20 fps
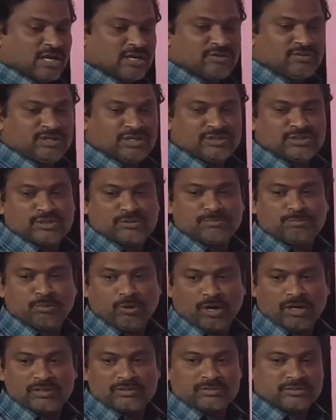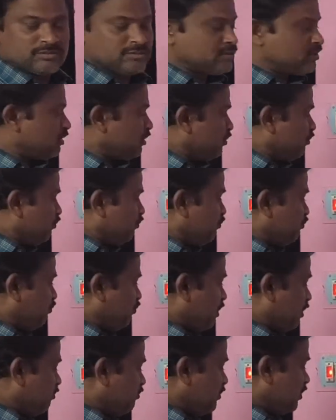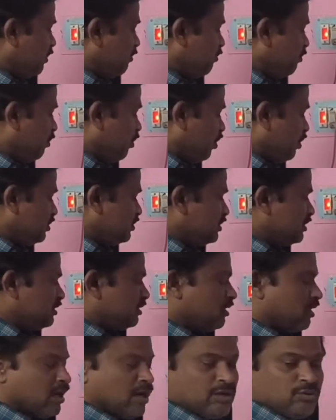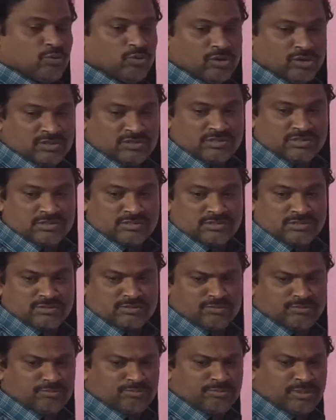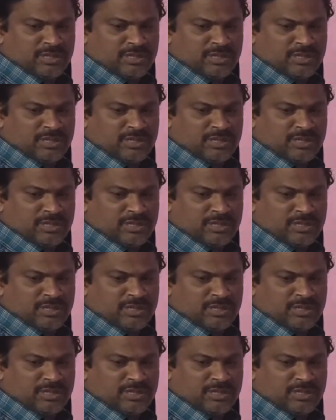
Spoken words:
the salutation part, from the margin onwards,